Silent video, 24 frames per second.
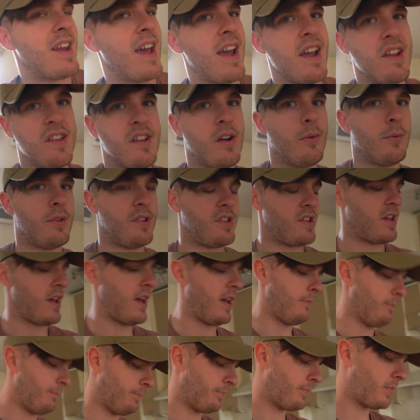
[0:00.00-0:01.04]
days, I would say.
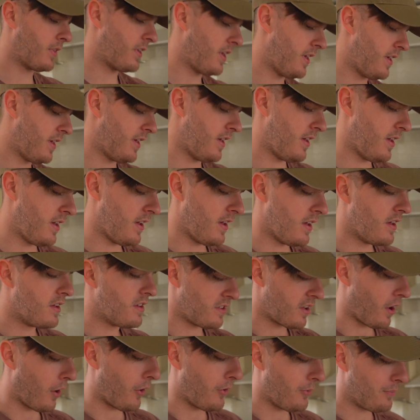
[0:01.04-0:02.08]

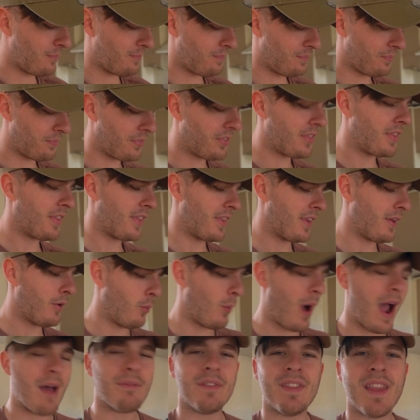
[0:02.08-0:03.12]
So,
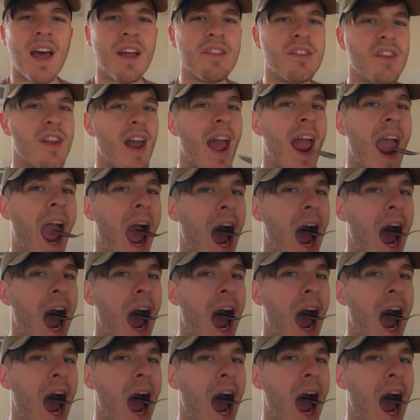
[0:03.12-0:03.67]
we're having that today.